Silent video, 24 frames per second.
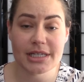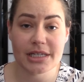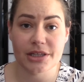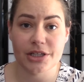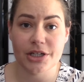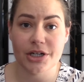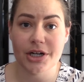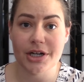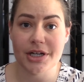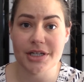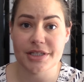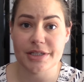in
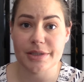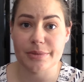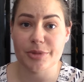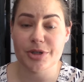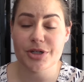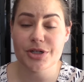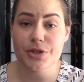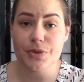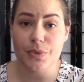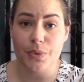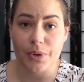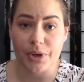their
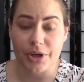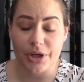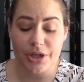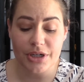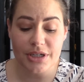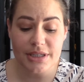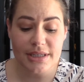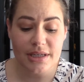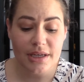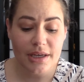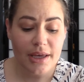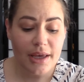customers'
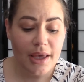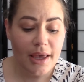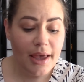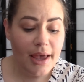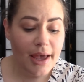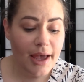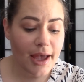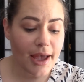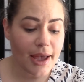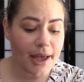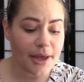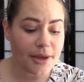orders.
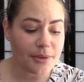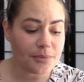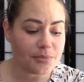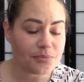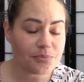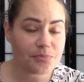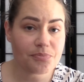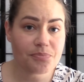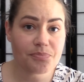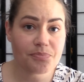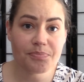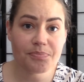
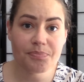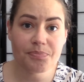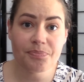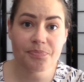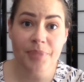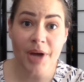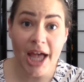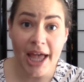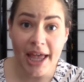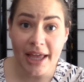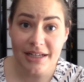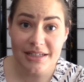
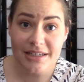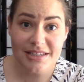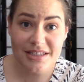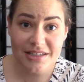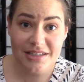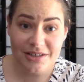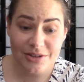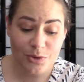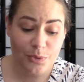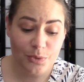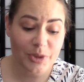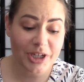
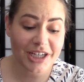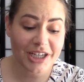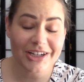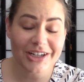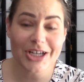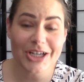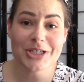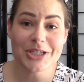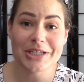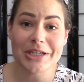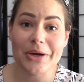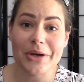But we can
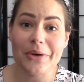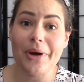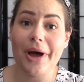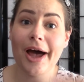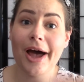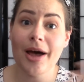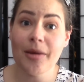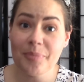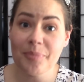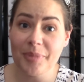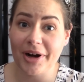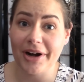also
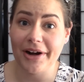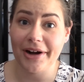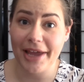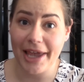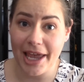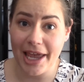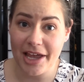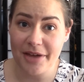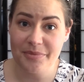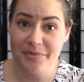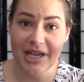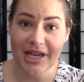up our
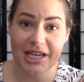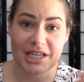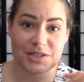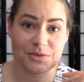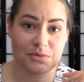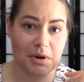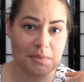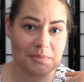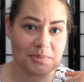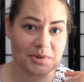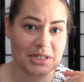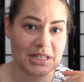game as
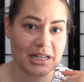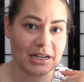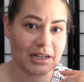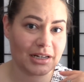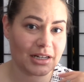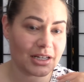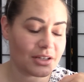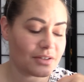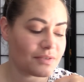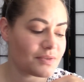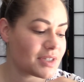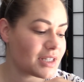
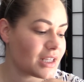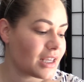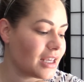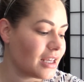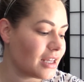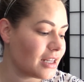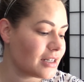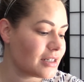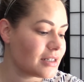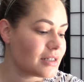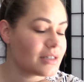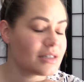representatives
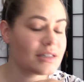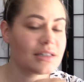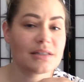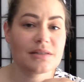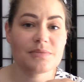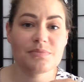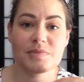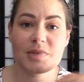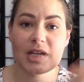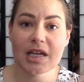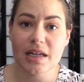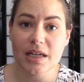in
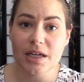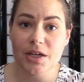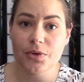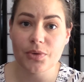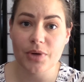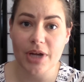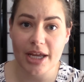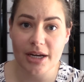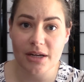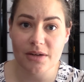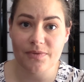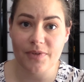getting
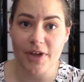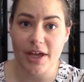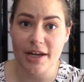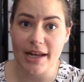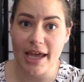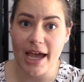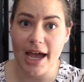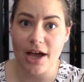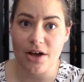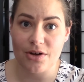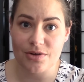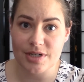creative on
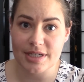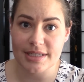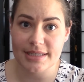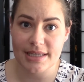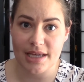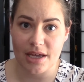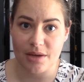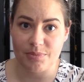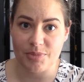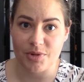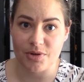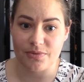how to
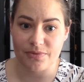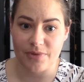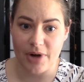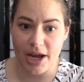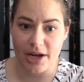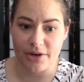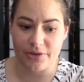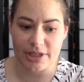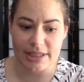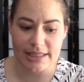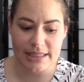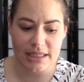sample
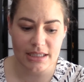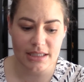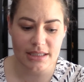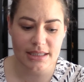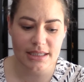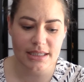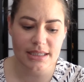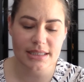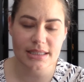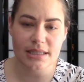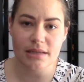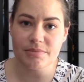fragrances,
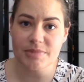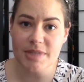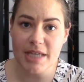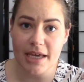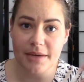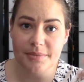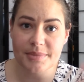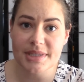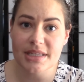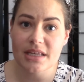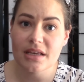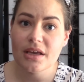because
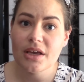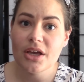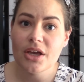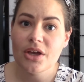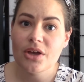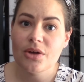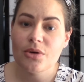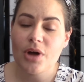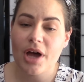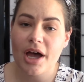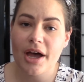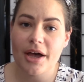sometimes
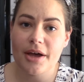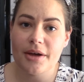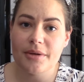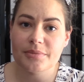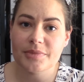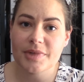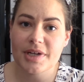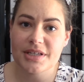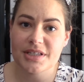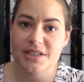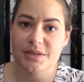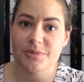
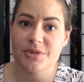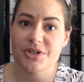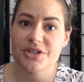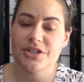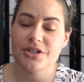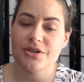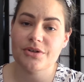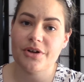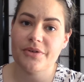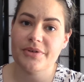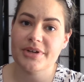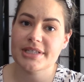customers
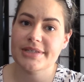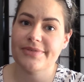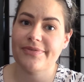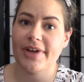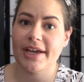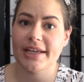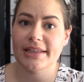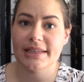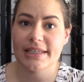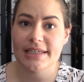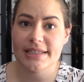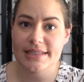don't always
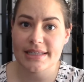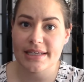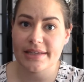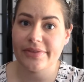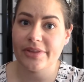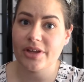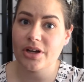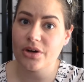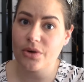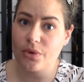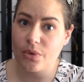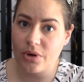find these in
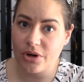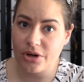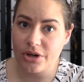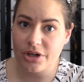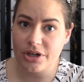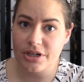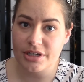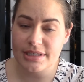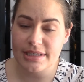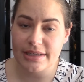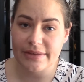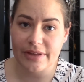their
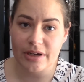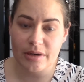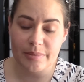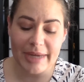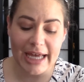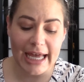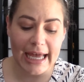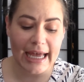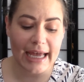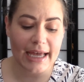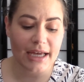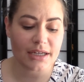orders, in their
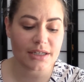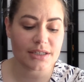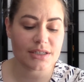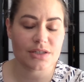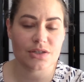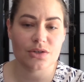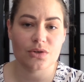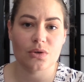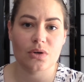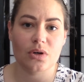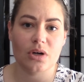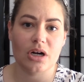bags,
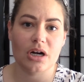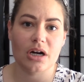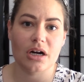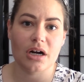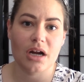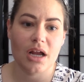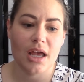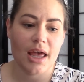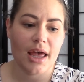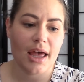or